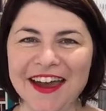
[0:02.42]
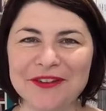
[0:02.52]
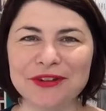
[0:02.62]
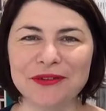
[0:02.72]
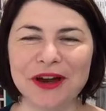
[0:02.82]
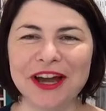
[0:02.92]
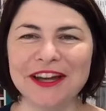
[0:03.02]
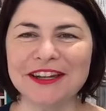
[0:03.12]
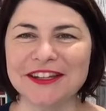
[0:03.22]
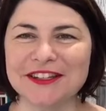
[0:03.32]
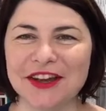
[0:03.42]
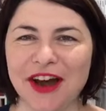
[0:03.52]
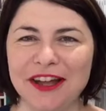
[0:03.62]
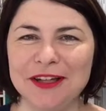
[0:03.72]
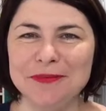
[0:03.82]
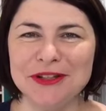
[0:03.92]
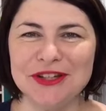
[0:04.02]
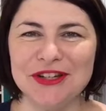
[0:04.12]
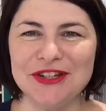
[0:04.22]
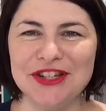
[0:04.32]
everyone, it's Kylie
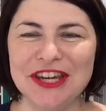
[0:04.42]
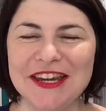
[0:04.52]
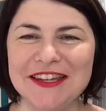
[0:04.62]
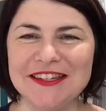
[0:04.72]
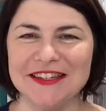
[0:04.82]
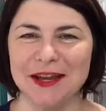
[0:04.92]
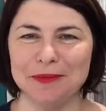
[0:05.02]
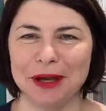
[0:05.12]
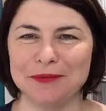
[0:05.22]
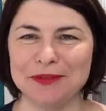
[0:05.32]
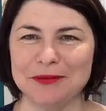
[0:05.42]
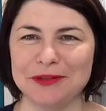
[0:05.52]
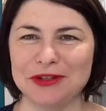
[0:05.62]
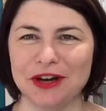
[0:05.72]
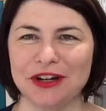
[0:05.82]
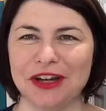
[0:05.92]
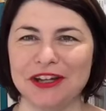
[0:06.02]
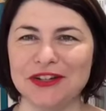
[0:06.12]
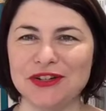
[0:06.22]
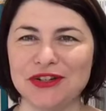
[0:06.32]
Bertucci, Stampin' Up! demonstrator in
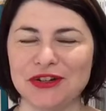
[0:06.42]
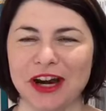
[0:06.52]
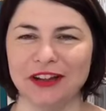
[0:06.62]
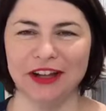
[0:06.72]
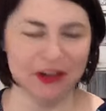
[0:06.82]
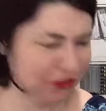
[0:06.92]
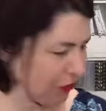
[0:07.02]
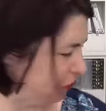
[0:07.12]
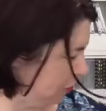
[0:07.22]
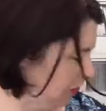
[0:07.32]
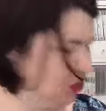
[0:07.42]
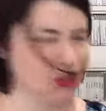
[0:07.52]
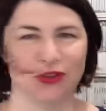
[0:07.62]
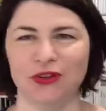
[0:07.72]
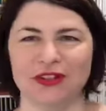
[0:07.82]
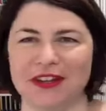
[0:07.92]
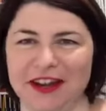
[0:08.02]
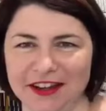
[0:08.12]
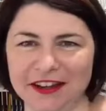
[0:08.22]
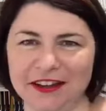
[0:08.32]
Australia. I feel really short
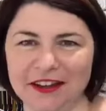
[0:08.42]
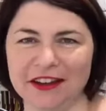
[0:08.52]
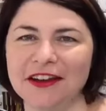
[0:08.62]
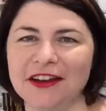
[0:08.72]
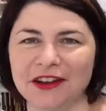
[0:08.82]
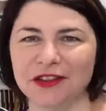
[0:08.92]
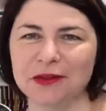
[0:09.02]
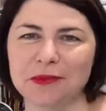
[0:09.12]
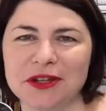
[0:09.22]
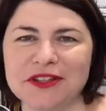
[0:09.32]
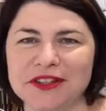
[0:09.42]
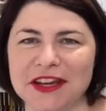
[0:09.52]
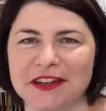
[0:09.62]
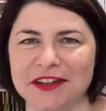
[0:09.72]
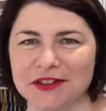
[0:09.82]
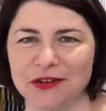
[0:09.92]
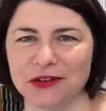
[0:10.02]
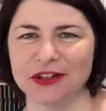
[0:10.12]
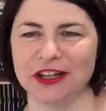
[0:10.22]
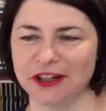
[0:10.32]
today. I think my seat has gone
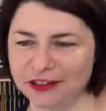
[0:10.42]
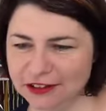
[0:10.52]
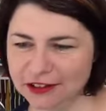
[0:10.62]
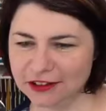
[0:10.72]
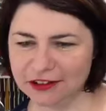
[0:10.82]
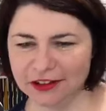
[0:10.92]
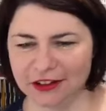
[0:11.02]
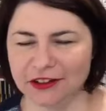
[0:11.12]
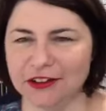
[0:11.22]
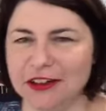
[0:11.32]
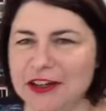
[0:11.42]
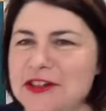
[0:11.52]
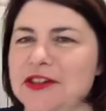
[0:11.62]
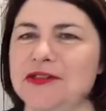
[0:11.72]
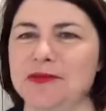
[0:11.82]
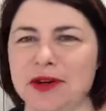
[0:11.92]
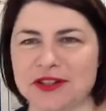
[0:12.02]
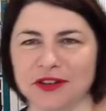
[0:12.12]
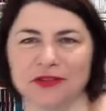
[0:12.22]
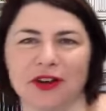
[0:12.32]
down. Hang on, I need to lift
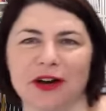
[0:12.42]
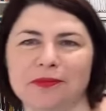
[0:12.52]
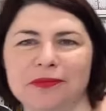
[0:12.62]
myself up.